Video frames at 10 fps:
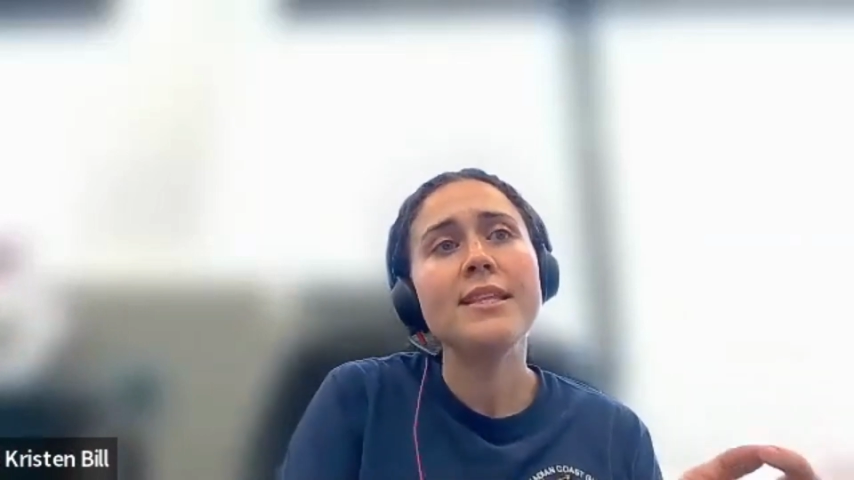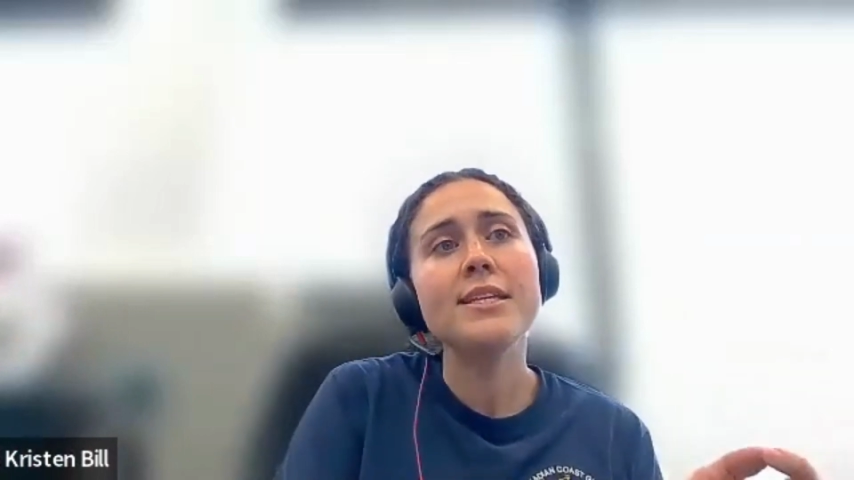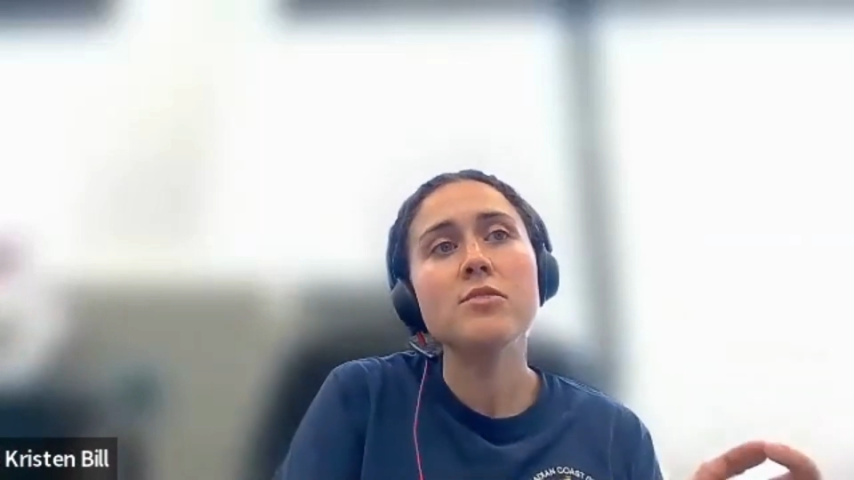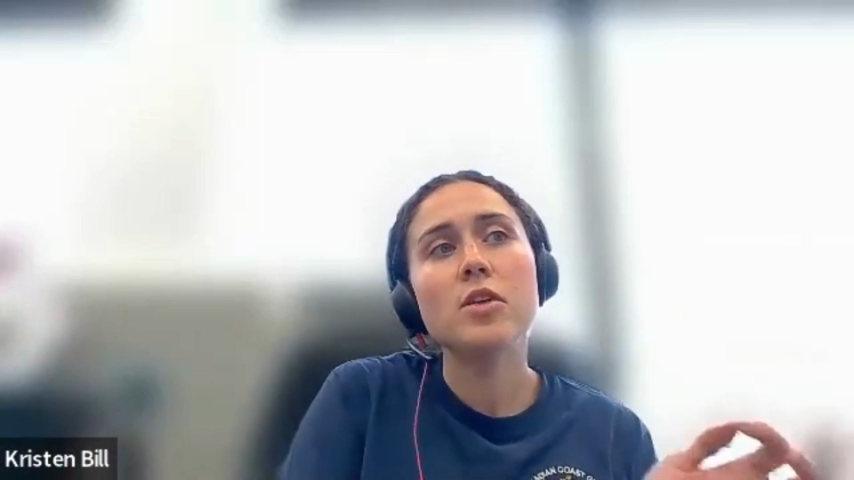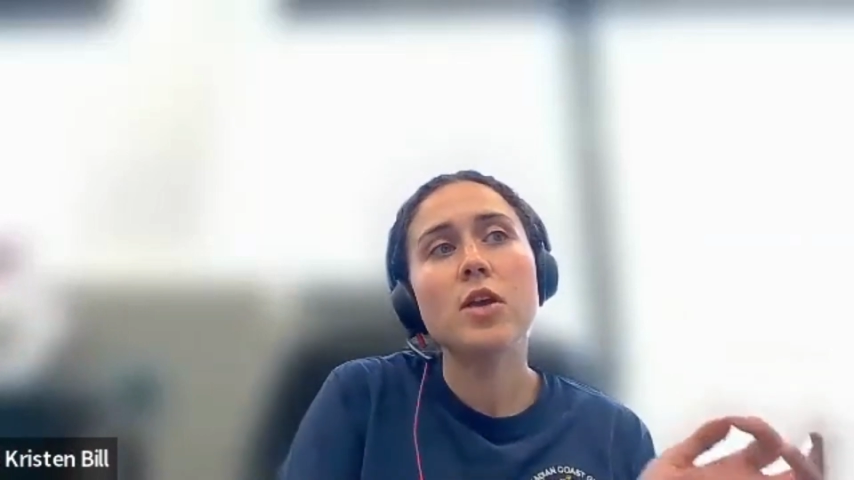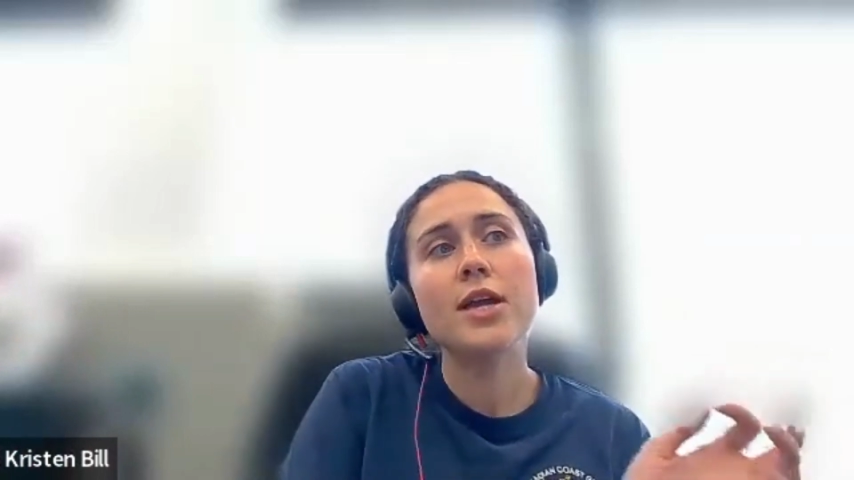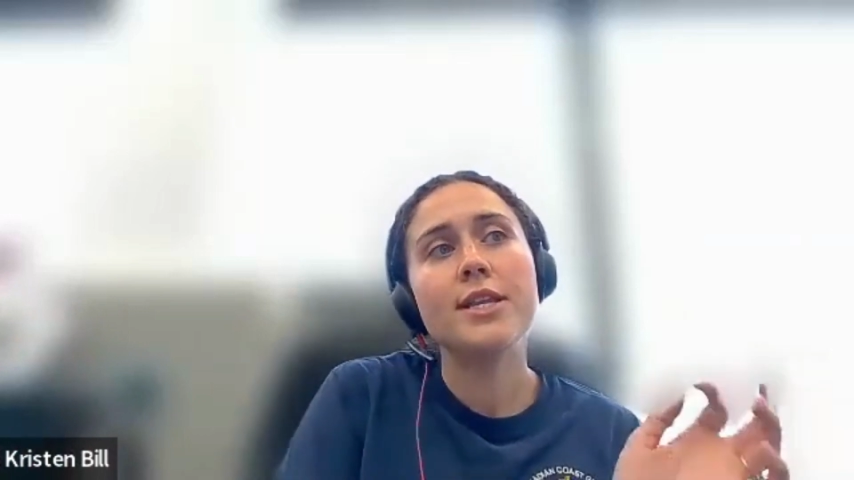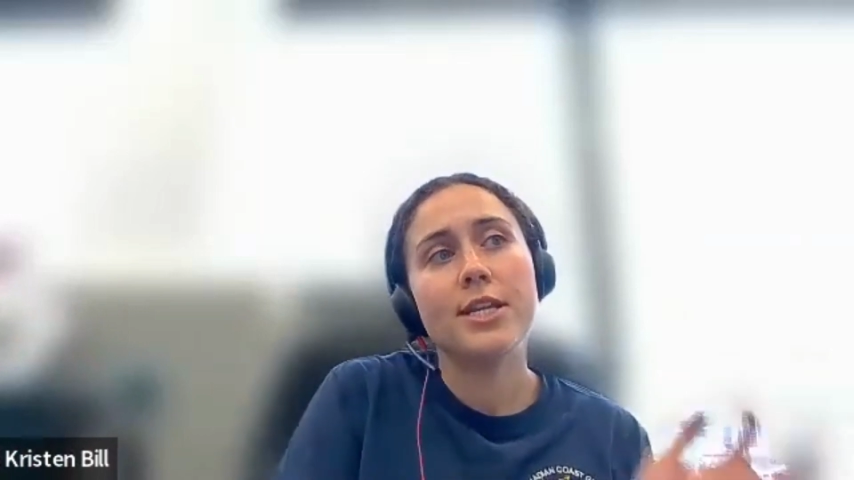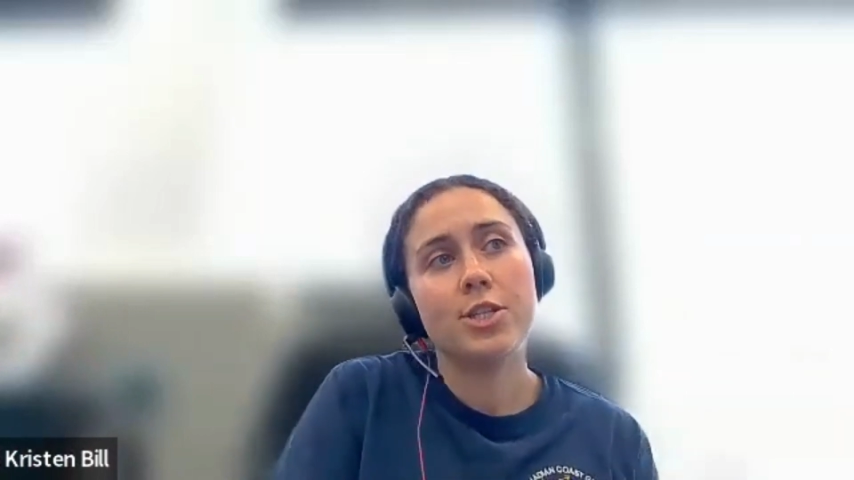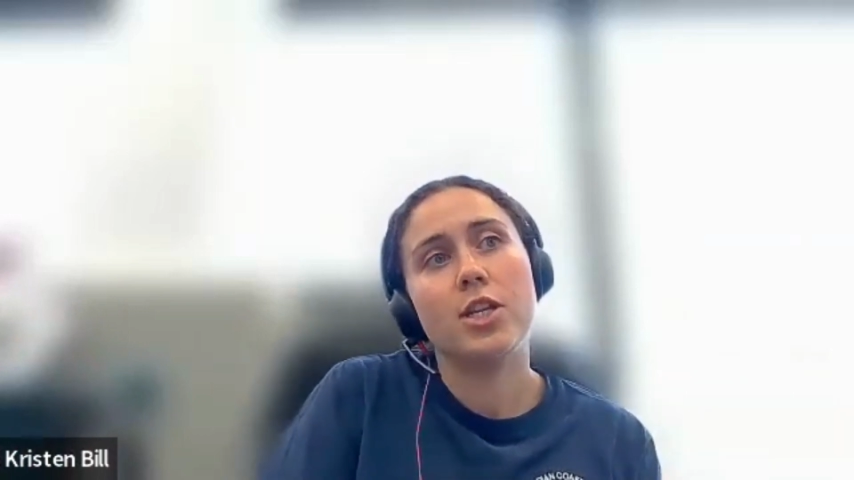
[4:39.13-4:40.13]
and this
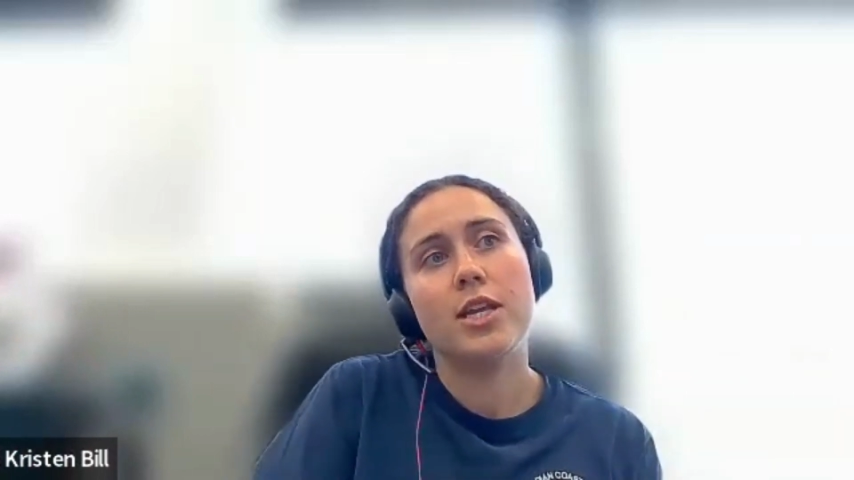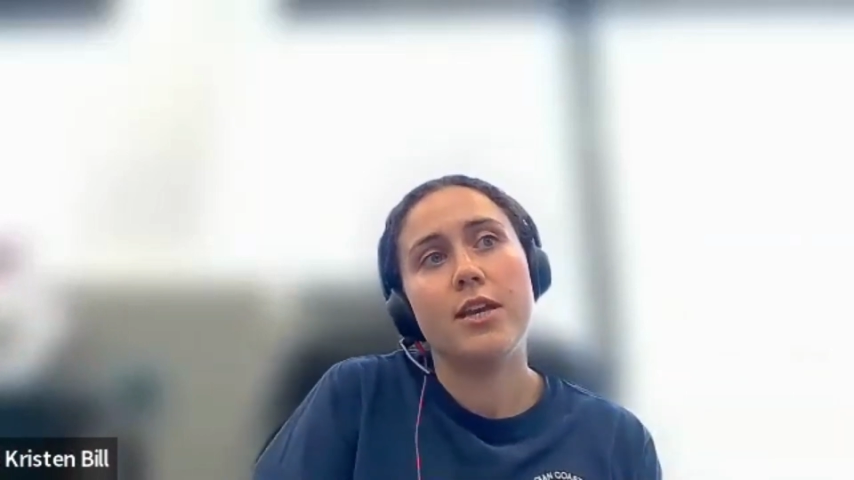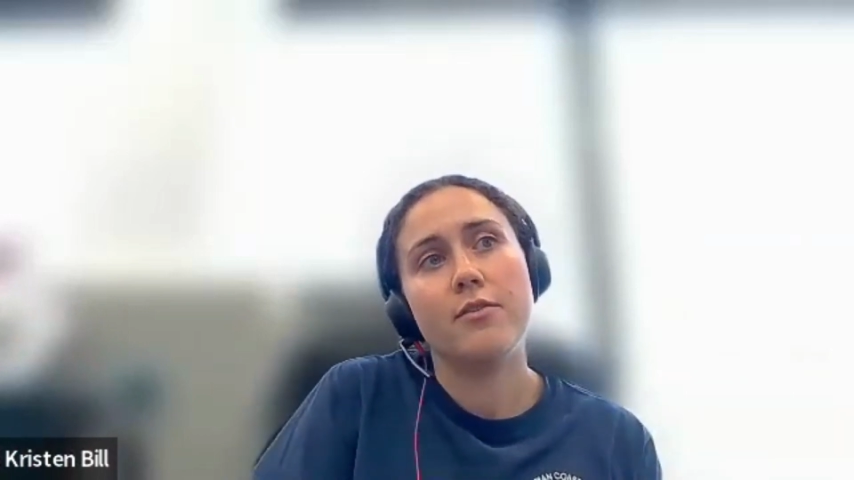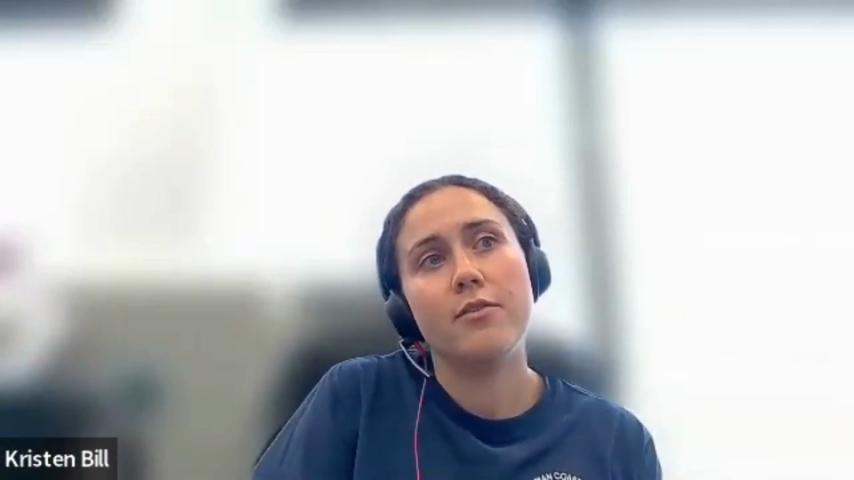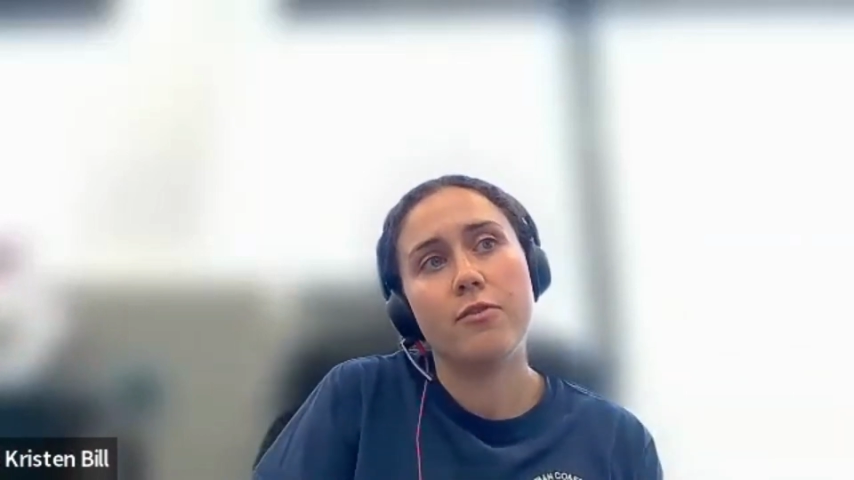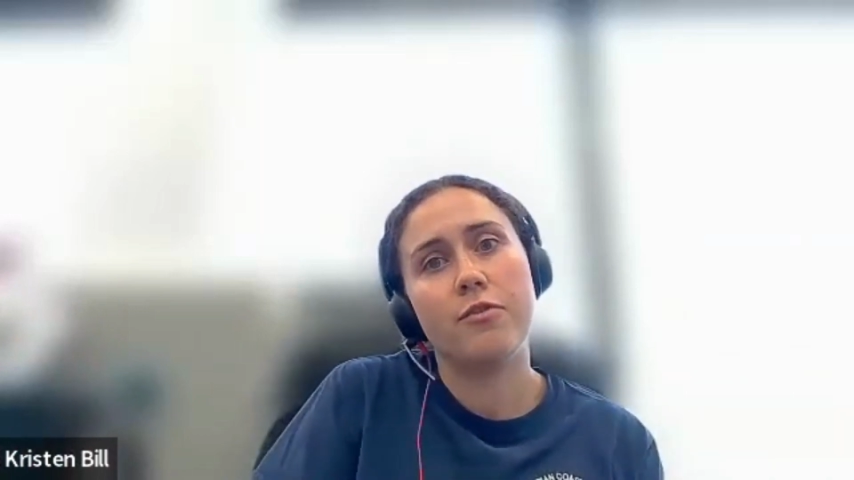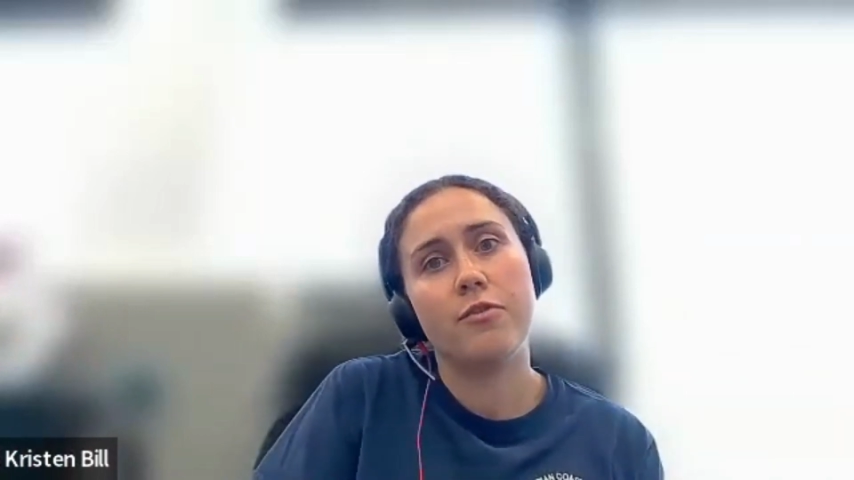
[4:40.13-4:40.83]
initiative,